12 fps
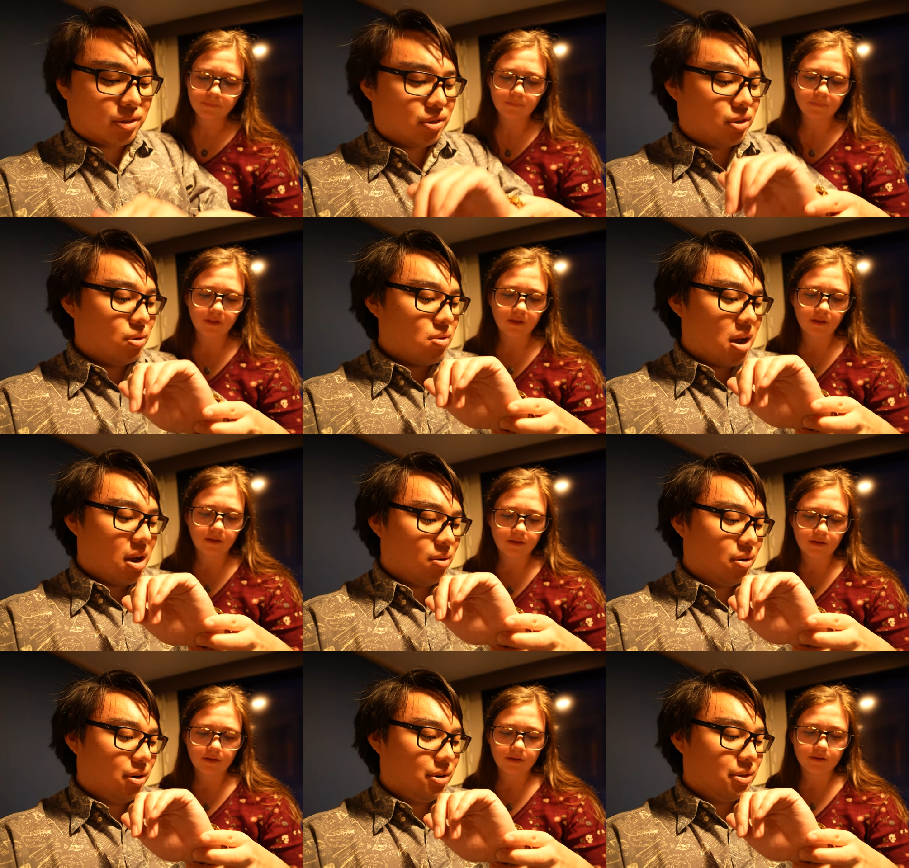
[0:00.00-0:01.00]
Speaker 1: two
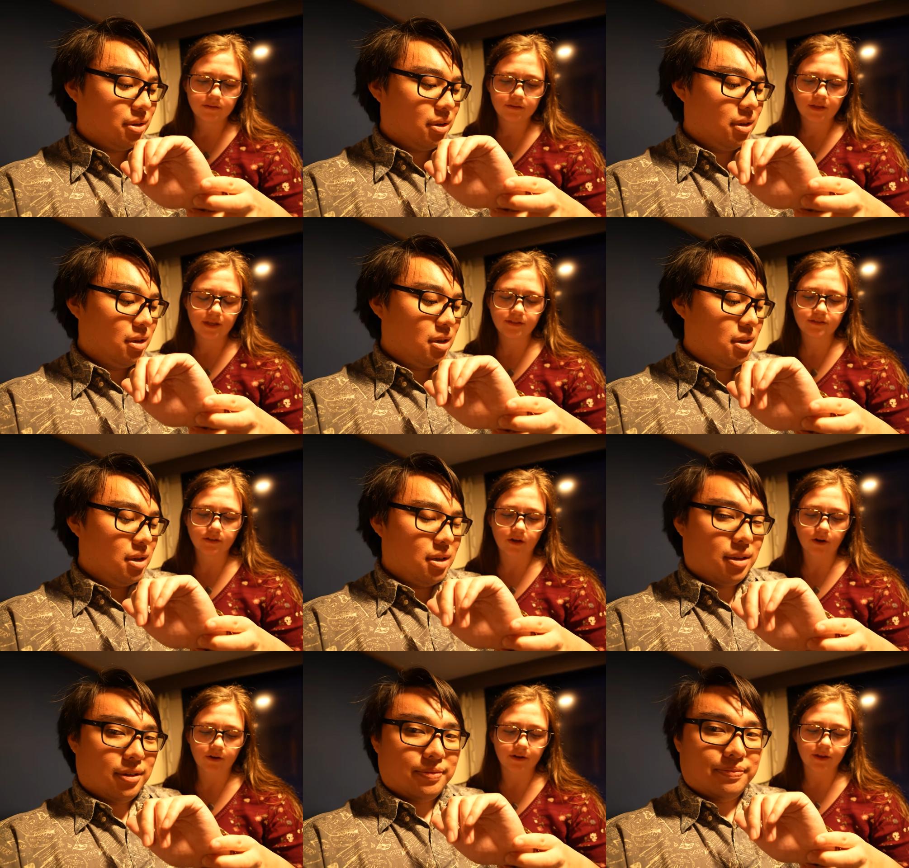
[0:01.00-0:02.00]
hours.
Speaker 2: It's
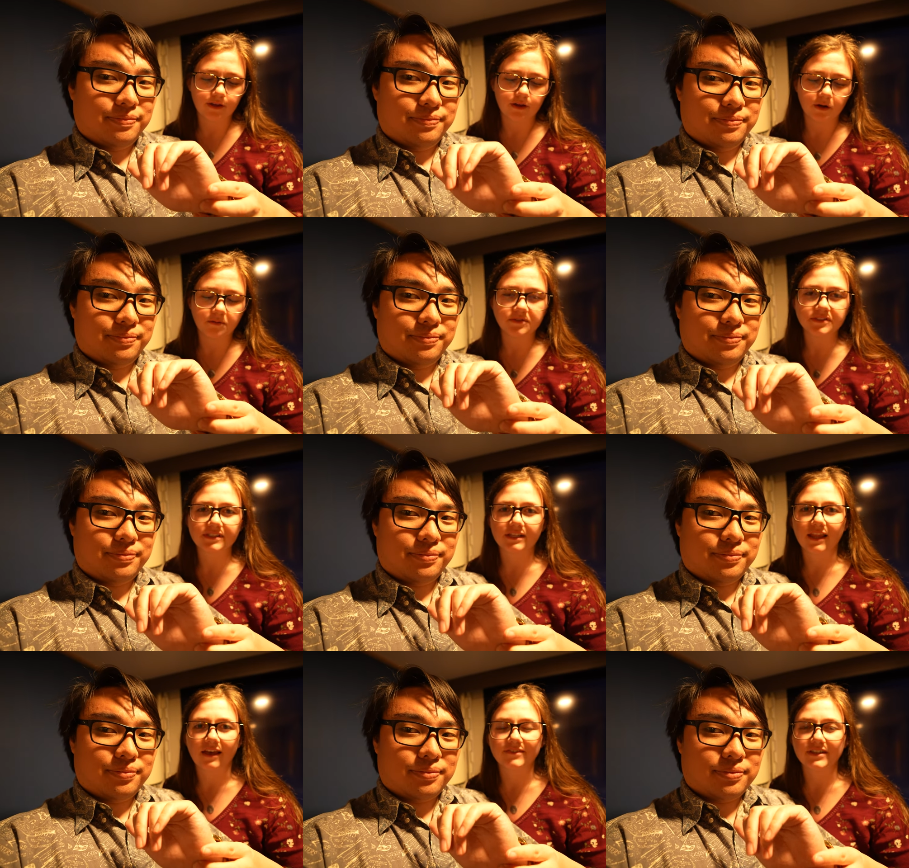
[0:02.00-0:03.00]
already almost
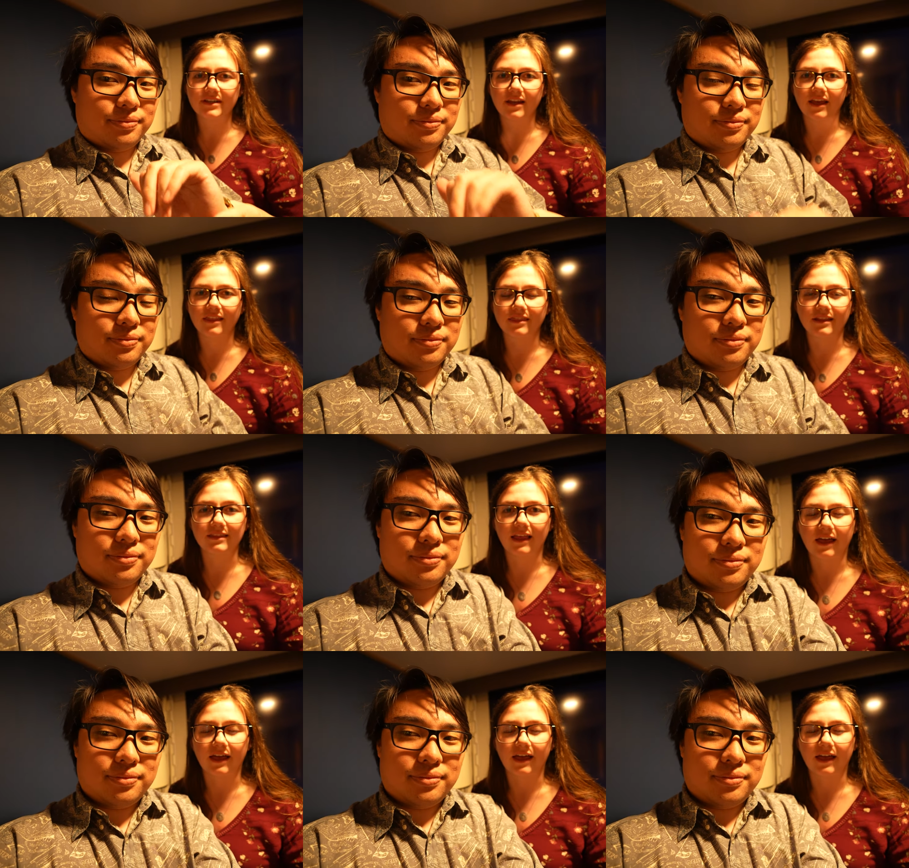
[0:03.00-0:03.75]
11 and the,